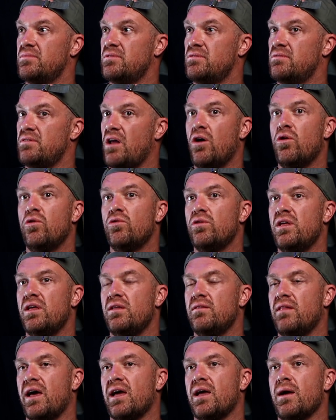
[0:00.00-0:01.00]
Not only,
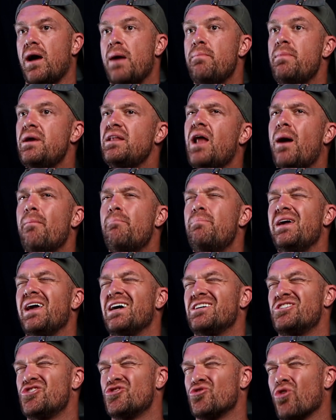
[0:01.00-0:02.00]
like, I may not be
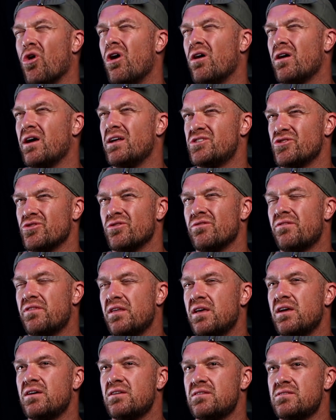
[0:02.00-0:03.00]
as strong at certain
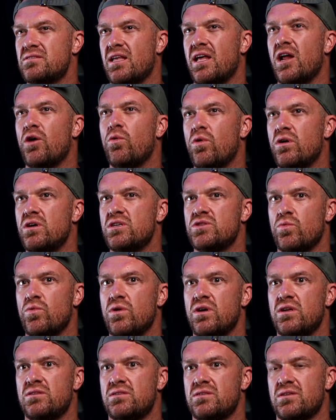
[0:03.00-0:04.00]
things that I was
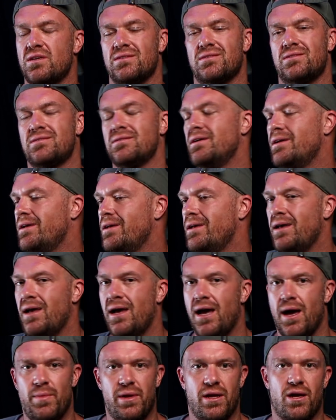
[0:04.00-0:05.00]
once, because
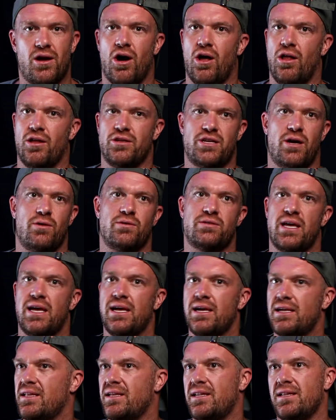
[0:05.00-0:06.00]
in college, I was
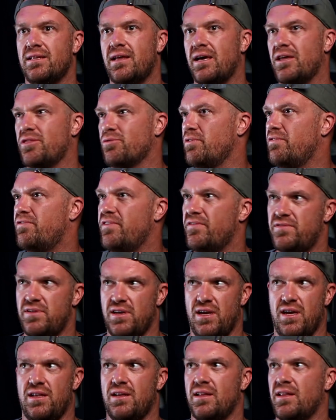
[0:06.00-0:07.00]
hang cleaning like
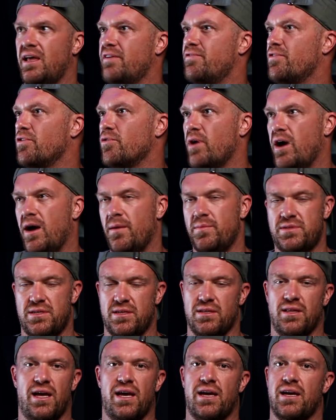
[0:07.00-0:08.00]
315, like for reps
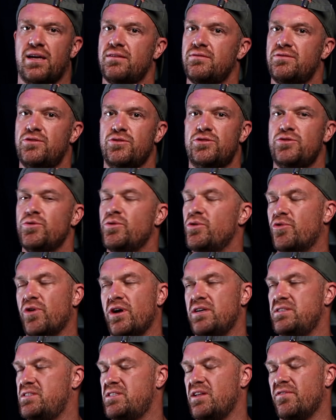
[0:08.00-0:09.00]
and like just doing
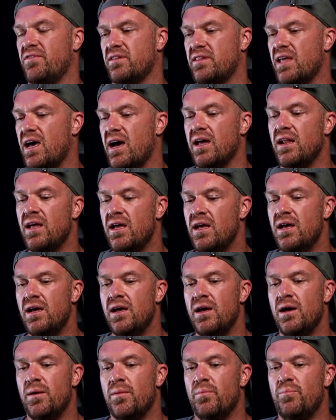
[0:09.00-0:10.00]
crazy stuff like that.
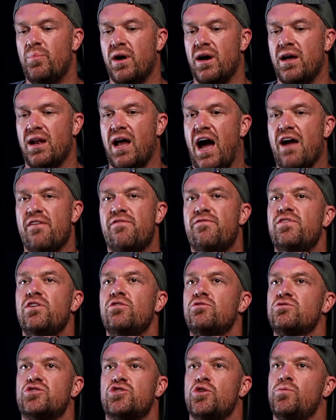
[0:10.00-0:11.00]
But I
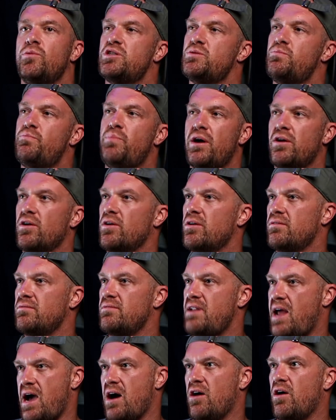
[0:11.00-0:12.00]
feel so much better
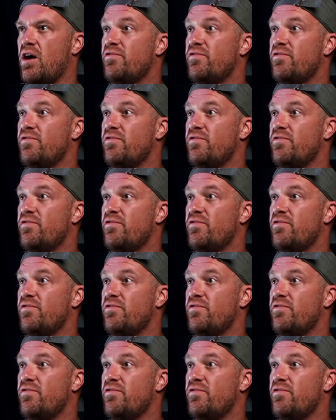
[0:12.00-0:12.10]
now.